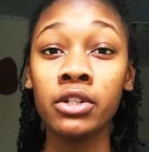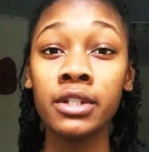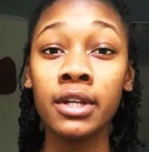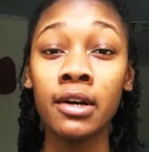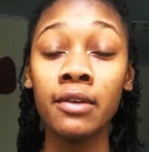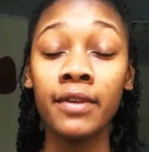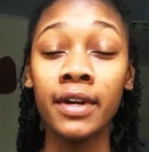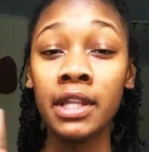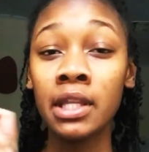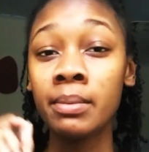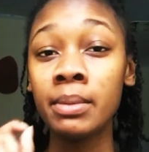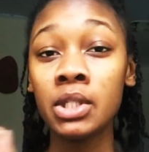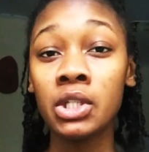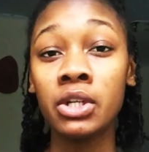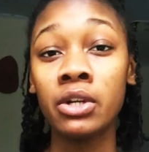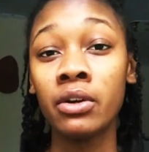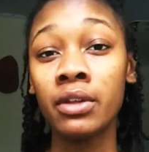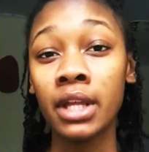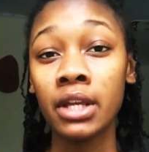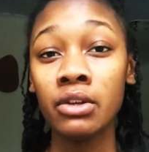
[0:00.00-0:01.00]
yourself and the
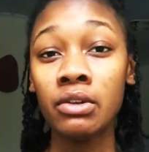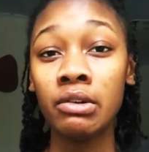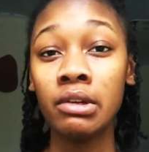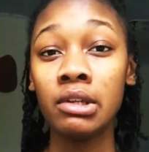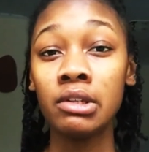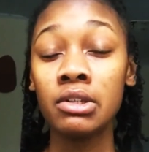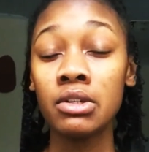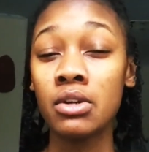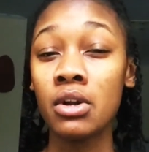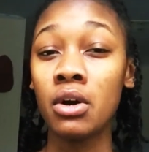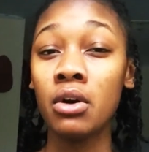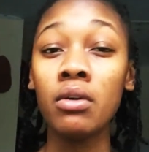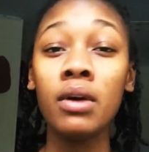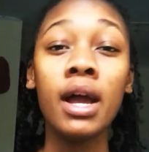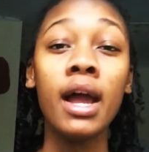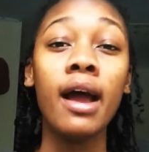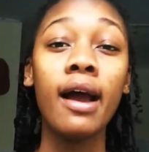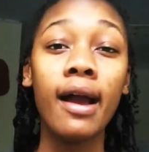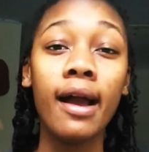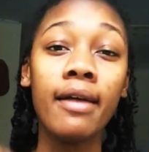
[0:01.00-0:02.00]
material that you need to know,
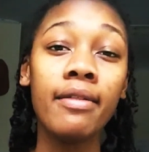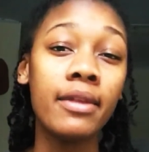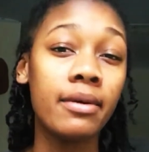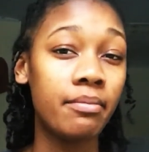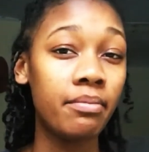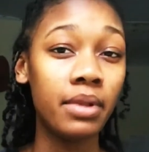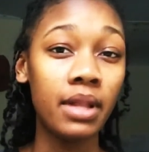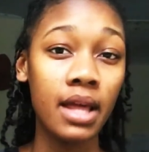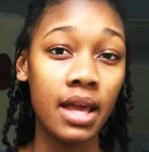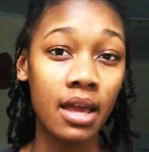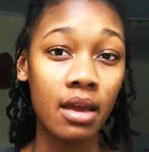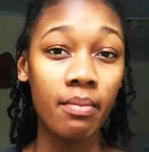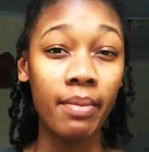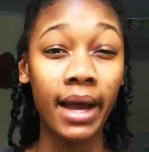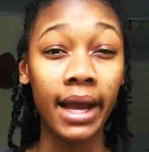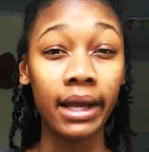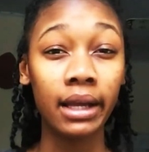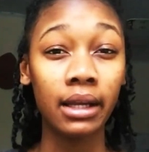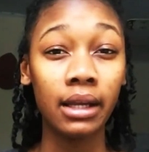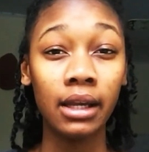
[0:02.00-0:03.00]
and then playing it
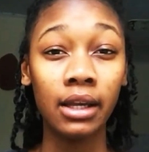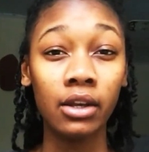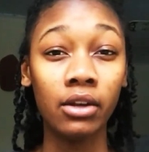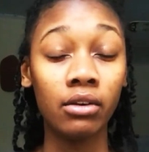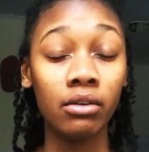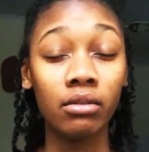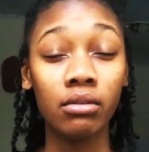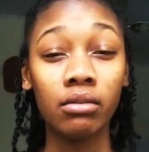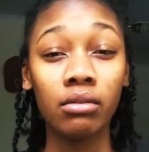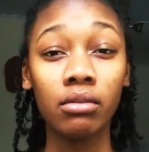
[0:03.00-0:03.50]
back in